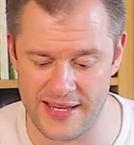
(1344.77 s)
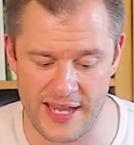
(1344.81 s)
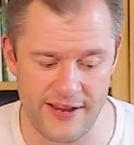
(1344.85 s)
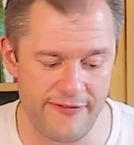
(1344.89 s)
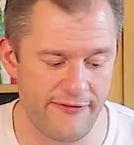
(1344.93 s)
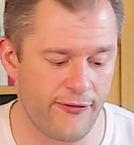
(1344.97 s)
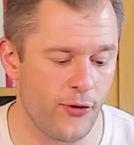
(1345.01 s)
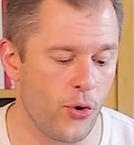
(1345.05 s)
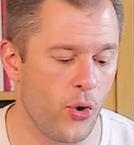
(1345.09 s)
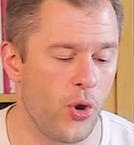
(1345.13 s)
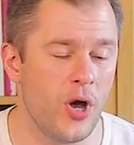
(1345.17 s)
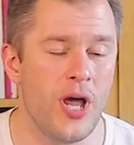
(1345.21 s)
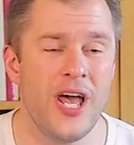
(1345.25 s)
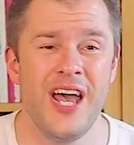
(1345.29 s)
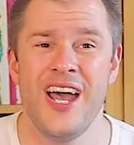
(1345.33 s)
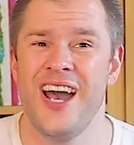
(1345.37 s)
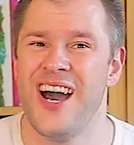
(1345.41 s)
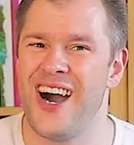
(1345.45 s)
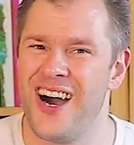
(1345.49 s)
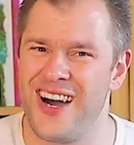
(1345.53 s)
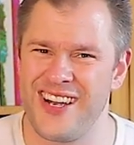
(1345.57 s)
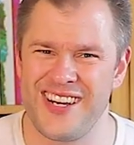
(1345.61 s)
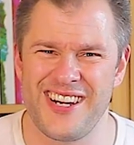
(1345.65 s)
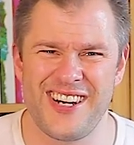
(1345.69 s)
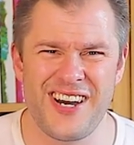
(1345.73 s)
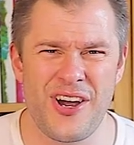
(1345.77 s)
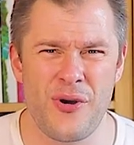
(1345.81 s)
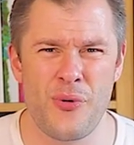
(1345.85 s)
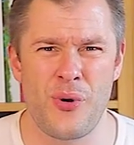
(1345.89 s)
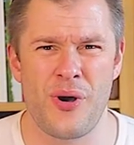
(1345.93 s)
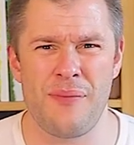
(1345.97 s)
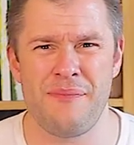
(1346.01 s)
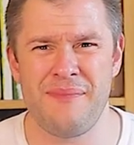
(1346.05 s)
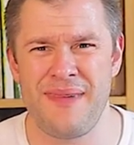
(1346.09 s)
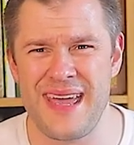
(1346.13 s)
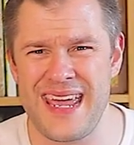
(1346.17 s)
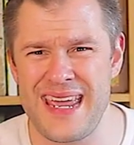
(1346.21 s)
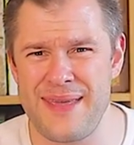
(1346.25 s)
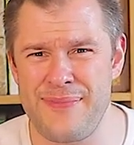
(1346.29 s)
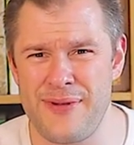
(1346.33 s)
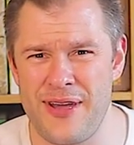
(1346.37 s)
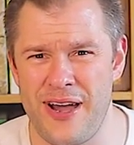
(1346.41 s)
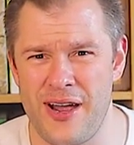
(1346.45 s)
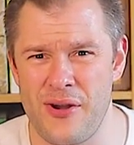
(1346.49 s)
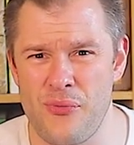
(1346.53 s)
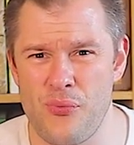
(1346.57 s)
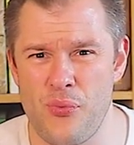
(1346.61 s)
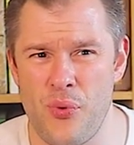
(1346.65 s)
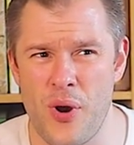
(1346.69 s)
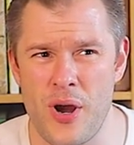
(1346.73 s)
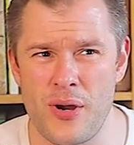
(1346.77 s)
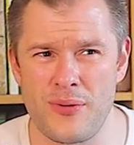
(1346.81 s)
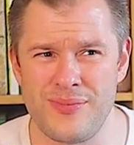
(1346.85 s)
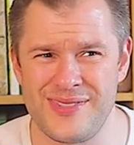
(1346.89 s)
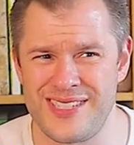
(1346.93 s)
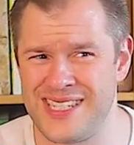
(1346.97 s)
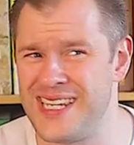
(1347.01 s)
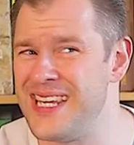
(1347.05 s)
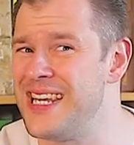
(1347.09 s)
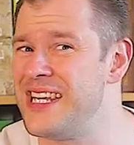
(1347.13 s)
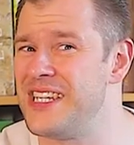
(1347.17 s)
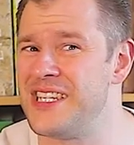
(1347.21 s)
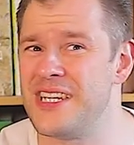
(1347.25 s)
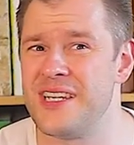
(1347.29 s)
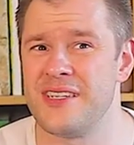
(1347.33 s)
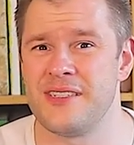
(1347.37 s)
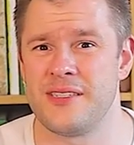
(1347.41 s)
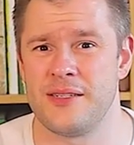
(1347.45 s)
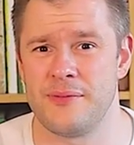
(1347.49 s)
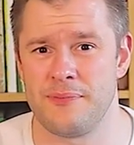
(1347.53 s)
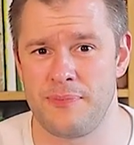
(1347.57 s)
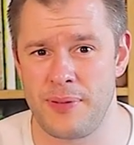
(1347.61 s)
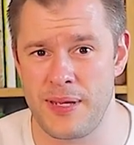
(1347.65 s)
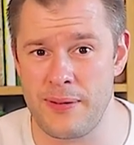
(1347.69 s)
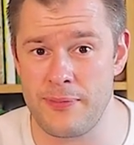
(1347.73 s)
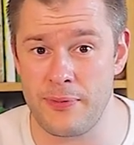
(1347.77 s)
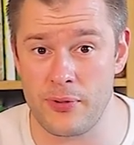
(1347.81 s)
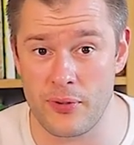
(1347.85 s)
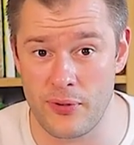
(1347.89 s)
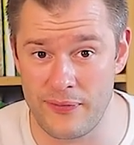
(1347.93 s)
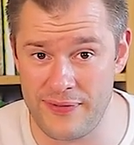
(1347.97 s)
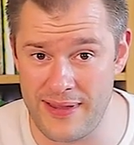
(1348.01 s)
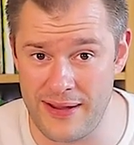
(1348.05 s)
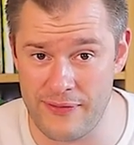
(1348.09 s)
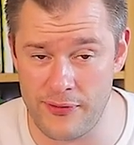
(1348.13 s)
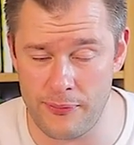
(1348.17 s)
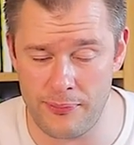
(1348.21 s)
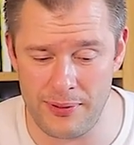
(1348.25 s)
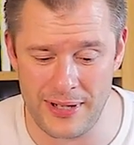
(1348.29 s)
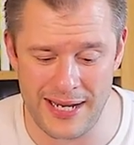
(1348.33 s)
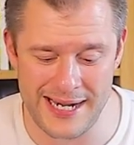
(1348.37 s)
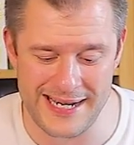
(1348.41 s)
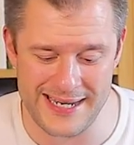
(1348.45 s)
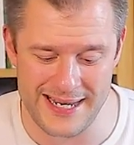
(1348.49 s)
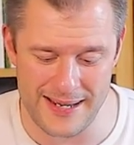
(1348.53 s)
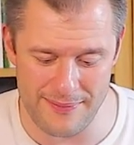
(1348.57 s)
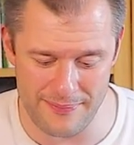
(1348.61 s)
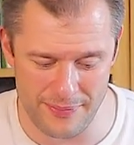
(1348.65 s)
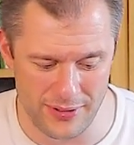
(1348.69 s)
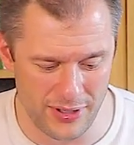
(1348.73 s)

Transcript: They thought, you know what, maybe I won't teach it to people who have never played it.